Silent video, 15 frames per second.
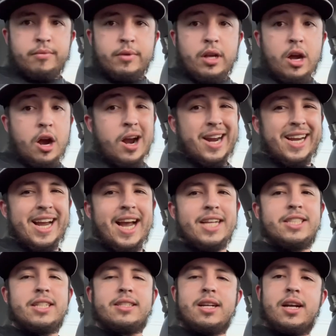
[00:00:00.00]
All right, guys,
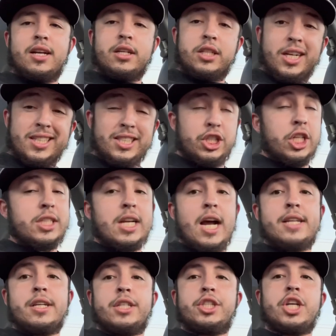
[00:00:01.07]
just
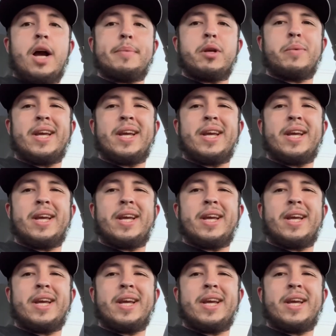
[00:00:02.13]
got done shopping.